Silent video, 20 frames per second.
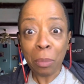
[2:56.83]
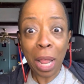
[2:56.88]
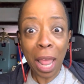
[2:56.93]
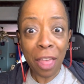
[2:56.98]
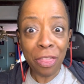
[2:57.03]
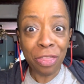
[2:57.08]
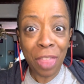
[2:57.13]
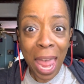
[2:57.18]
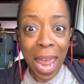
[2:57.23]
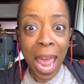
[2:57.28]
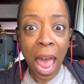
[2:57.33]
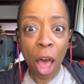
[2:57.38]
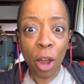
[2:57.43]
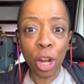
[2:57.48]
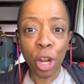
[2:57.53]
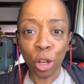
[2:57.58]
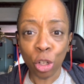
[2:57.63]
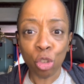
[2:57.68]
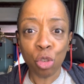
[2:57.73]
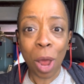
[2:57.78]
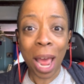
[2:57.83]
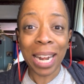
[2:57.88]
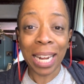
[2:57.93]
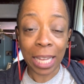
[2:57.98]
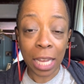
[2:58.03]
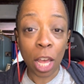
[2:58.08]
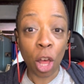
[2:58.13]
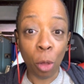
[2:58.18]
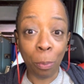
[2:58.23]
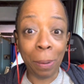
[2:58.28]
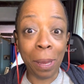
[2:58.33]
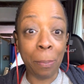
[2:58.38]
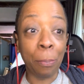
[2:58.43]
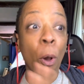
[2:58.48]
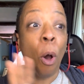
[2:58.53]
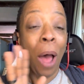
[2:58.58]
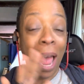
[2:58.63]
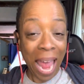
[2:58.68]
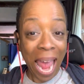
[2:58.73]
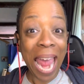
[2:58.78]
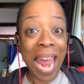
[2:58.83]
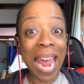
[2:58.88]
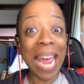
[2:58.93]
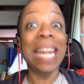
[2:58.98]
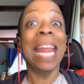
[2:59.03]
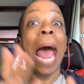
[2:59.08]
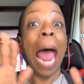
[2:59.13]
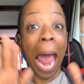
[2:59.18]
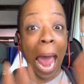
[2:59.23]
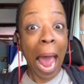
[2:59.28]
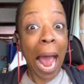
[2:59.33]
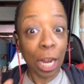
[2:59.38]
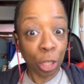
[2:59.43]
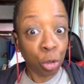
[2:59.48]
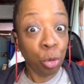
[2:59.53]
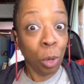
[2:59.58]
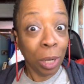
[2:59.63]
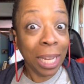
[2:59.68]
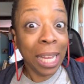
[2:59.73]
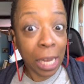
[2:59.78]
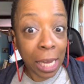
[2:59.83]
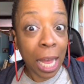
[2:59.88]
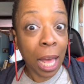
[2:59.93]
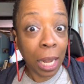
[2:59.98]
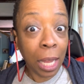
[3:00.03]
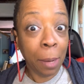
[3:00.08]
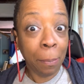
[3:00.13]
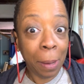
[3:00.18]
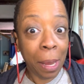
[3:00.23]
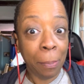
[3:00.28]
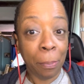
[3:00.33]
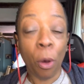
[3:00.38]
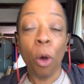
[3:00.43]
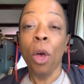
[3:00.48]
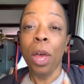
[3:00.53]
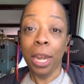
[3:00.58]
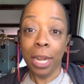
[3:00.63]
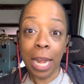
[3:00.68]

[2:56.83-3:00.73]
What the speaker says: They out here trying to kill people and actually killing people.